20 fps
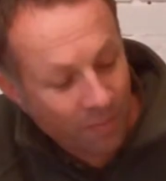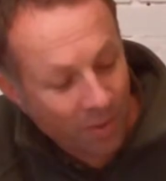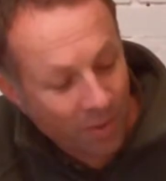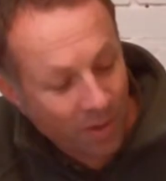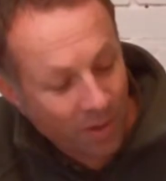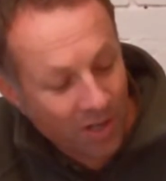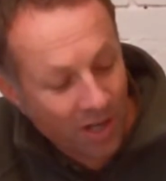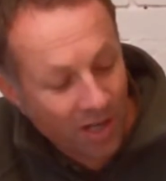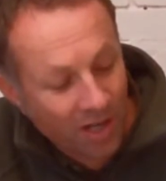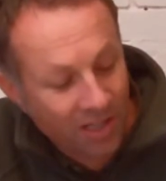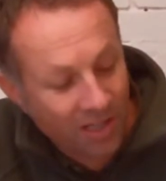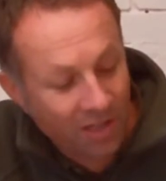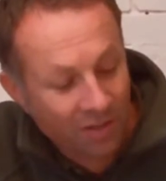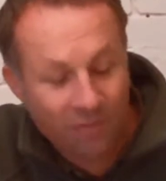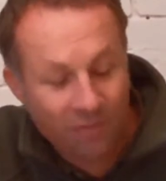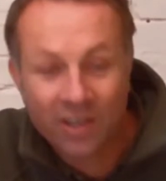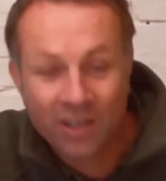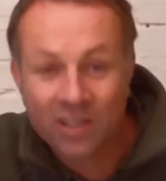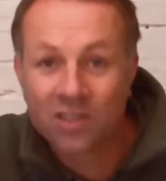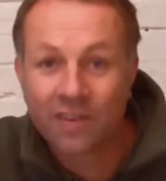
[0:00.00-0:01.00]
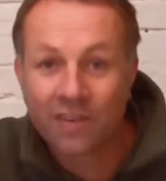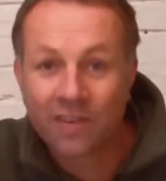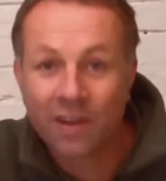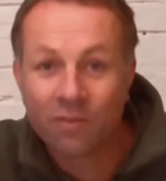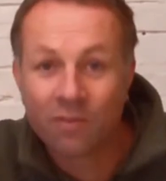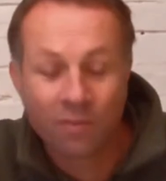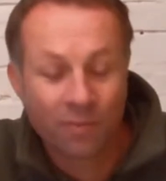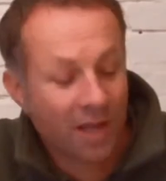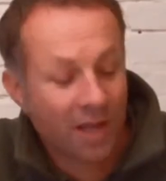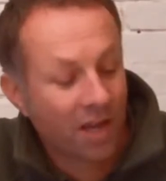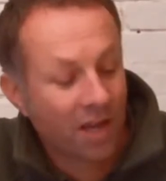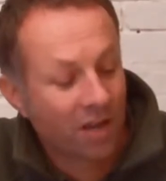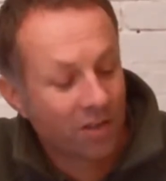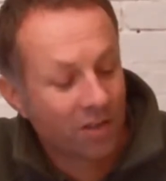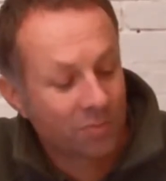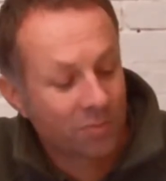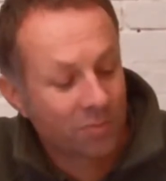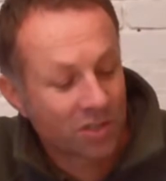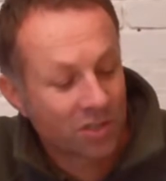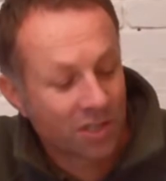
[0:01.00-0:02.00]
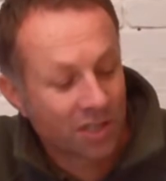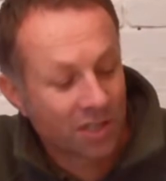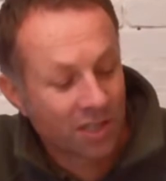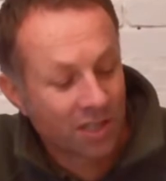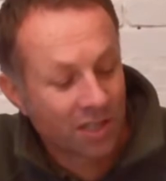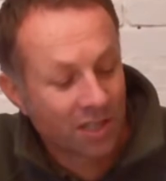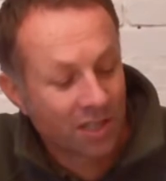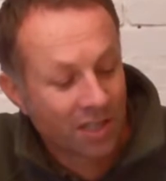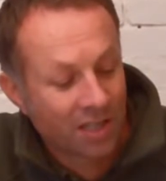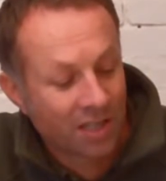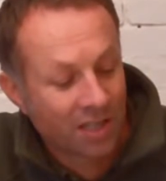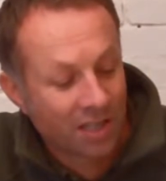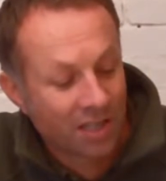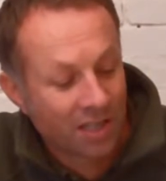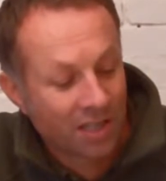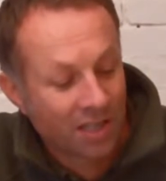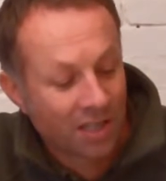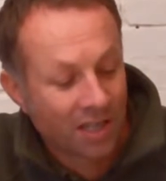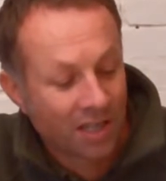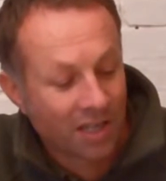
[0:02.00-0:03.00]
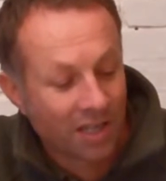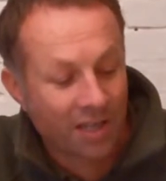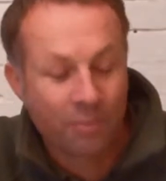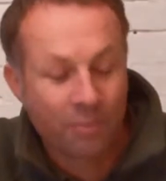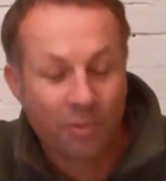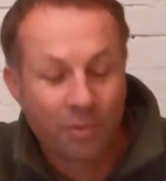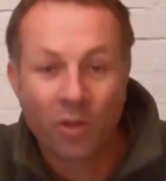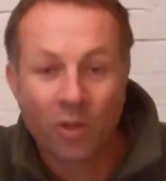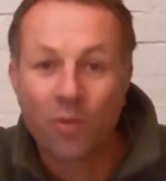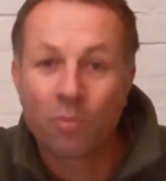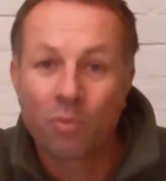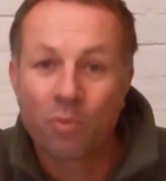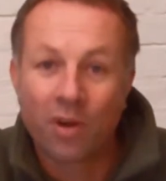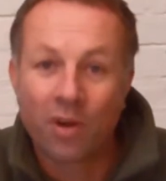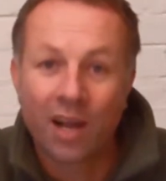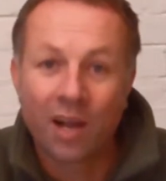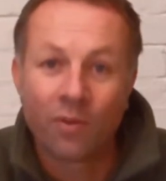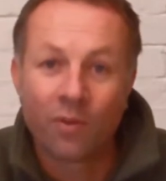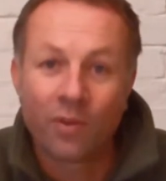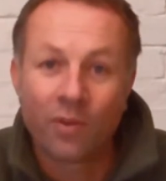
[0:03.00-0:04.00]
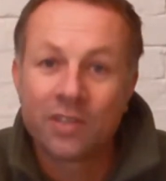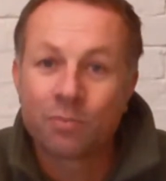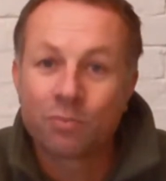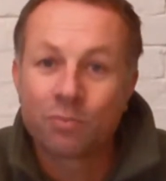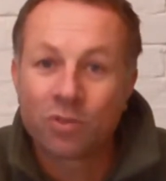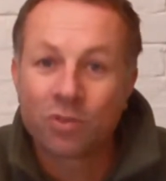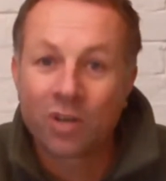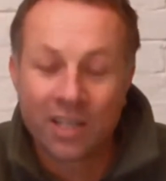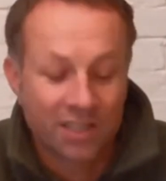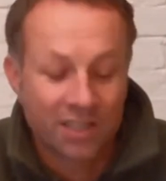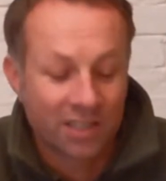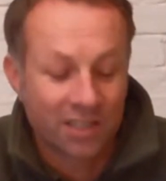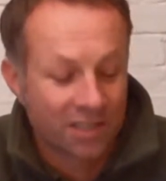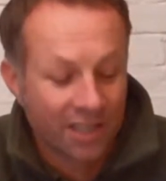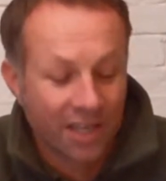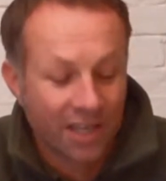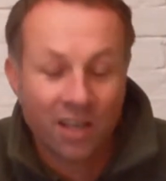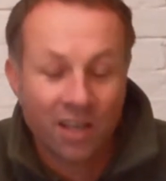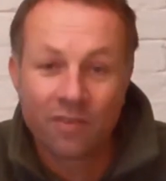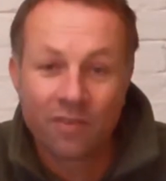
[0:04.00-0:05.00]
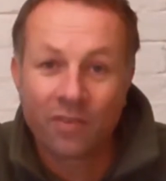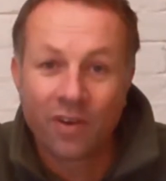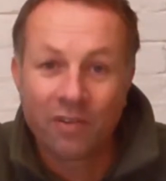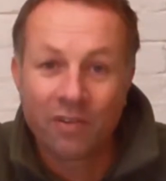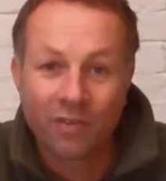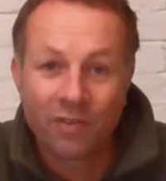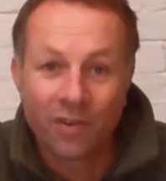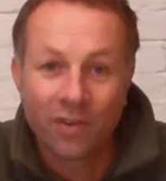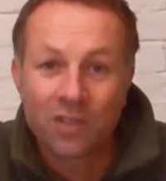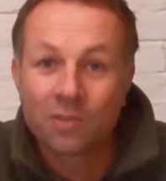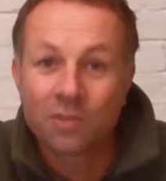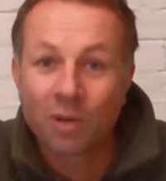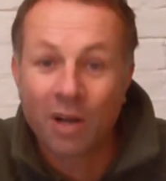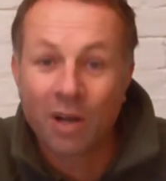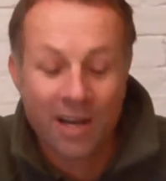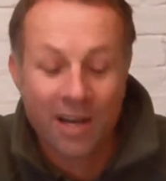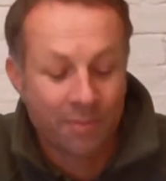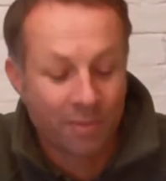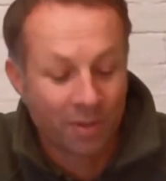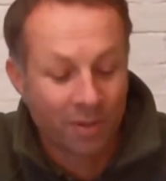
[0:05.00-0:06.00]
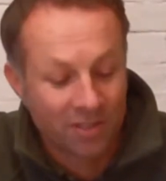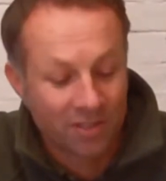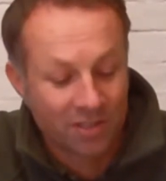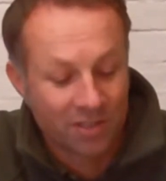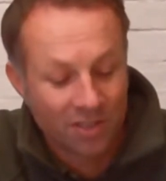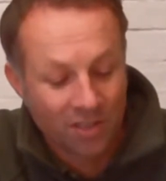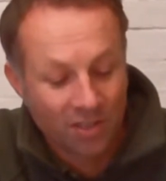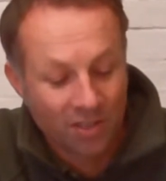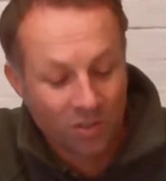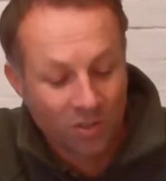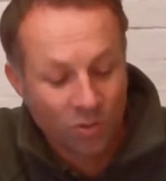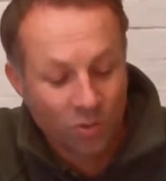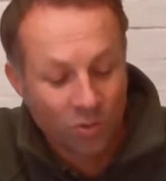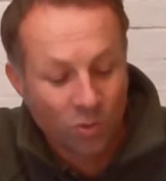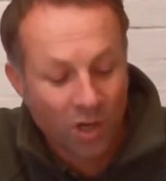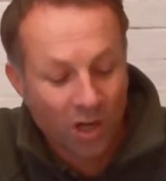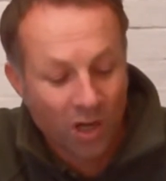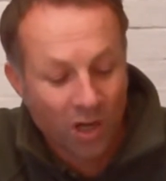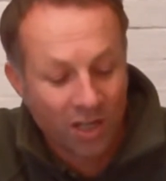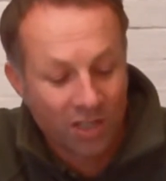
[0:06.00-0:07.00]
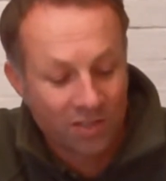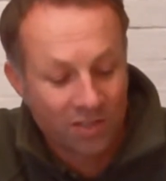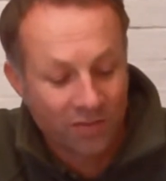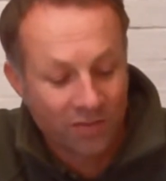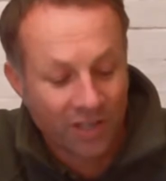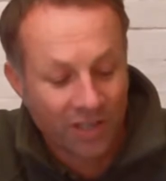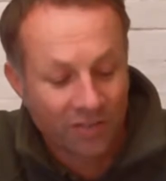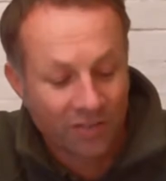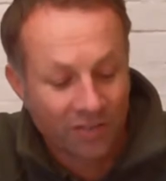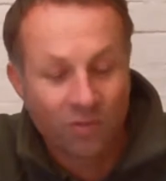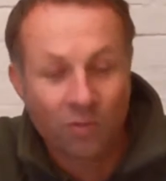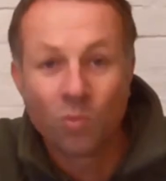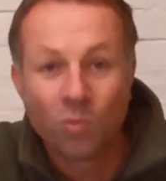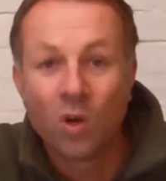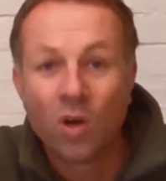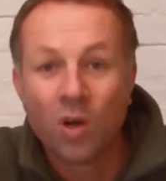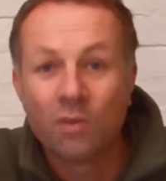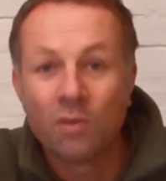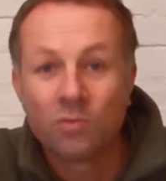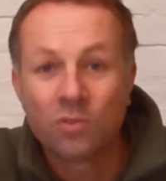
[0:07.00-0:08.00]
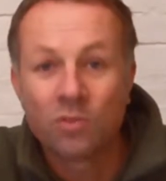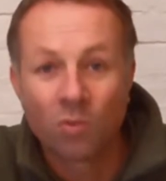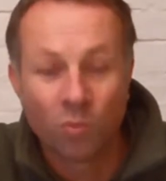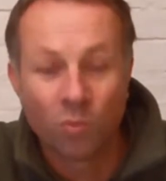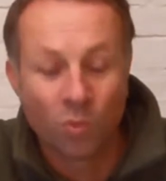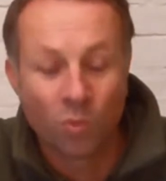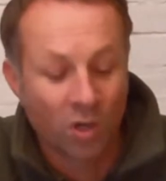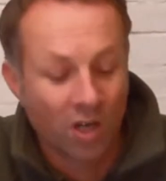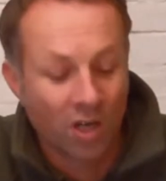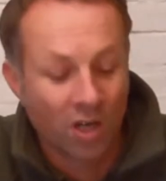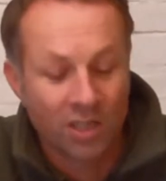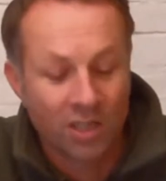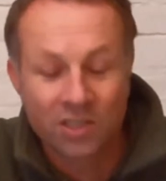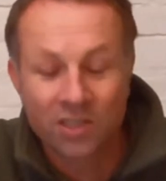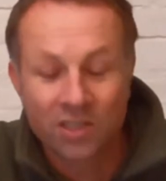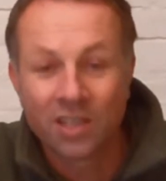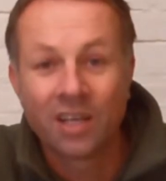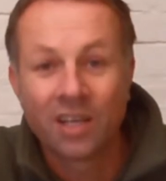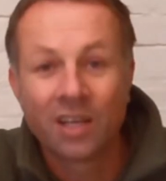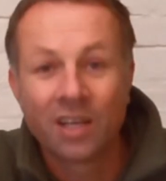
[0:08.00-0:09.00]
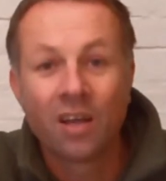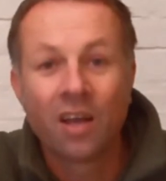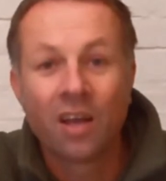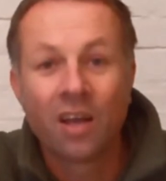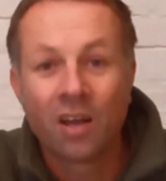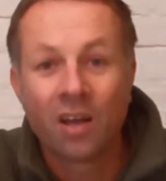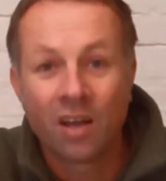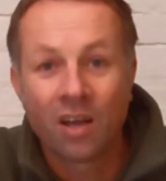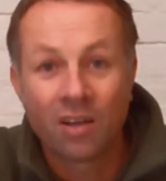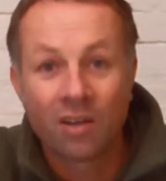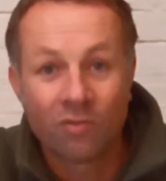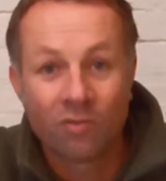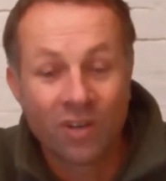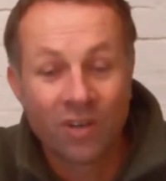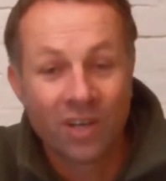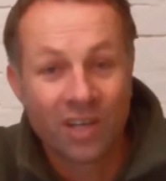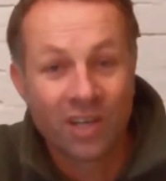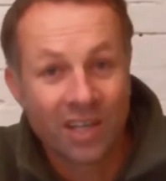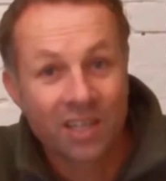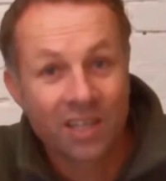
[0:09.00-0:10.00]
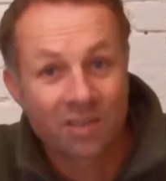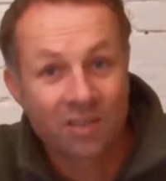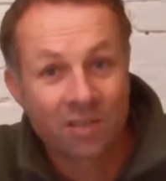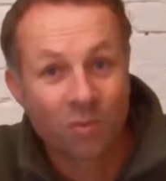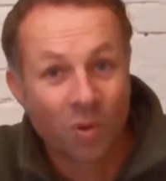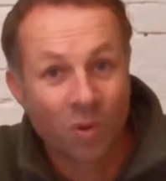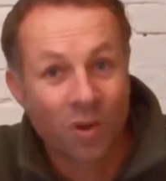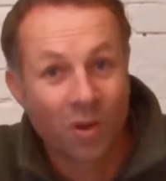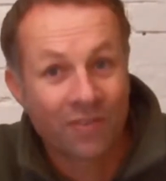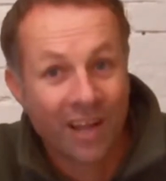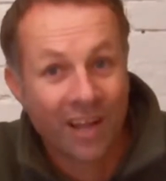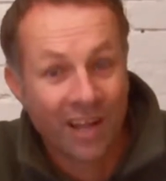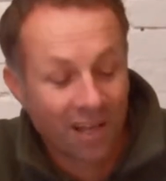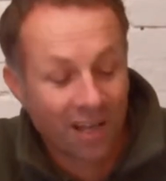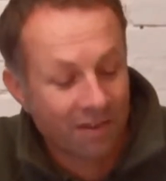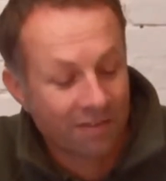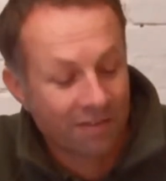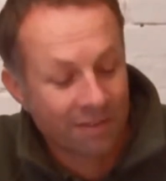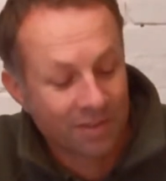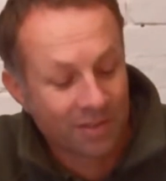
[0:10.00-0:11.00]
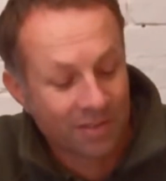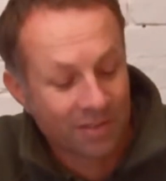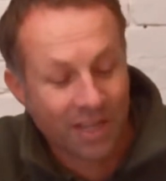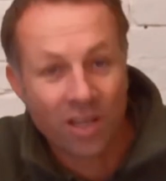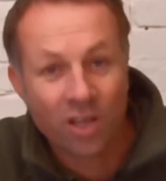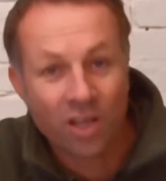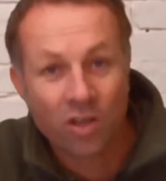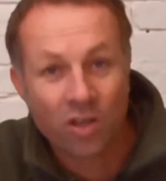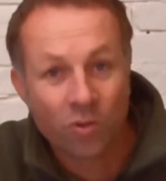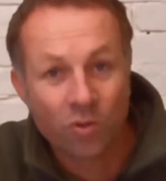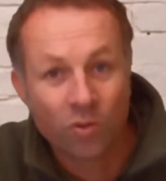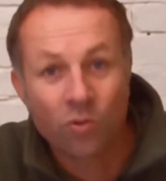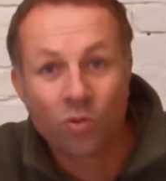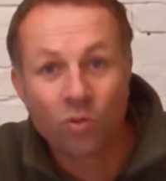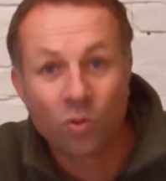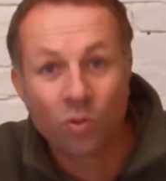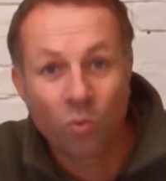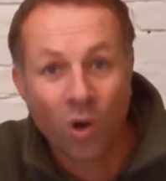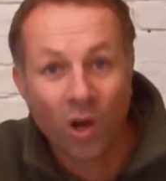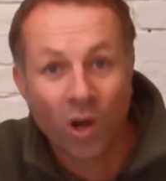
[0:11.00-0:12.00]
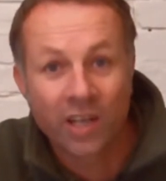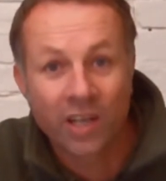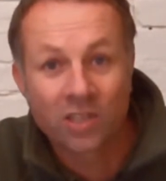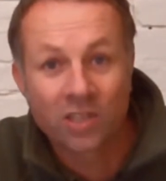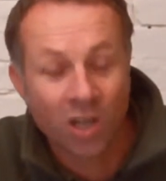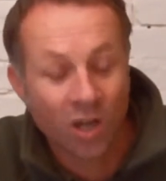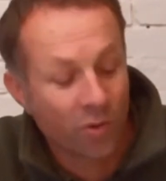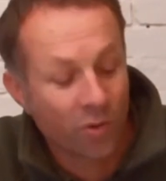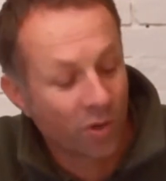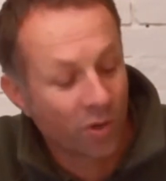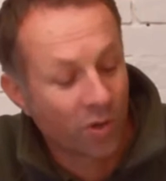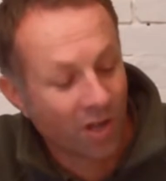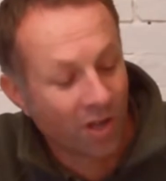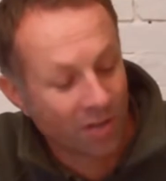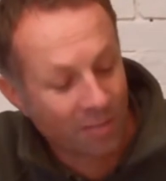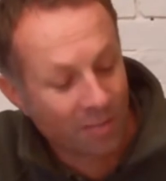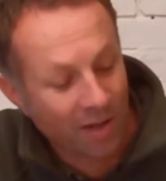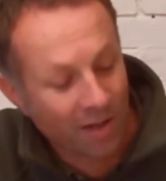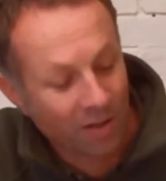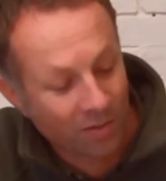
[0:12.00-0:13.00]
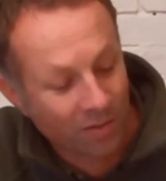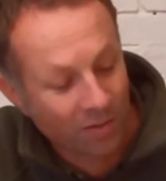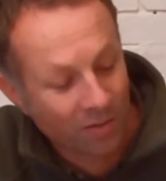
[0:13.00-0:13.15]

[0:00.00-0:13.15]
By night they'll venture out from their homes and they'll be on the prowl. These are predators and they'll hunt for invertebrate animals, all kinds of things, from worms, woodlice. It really is whatever they can cram into their huge, wide, toad-like mouth.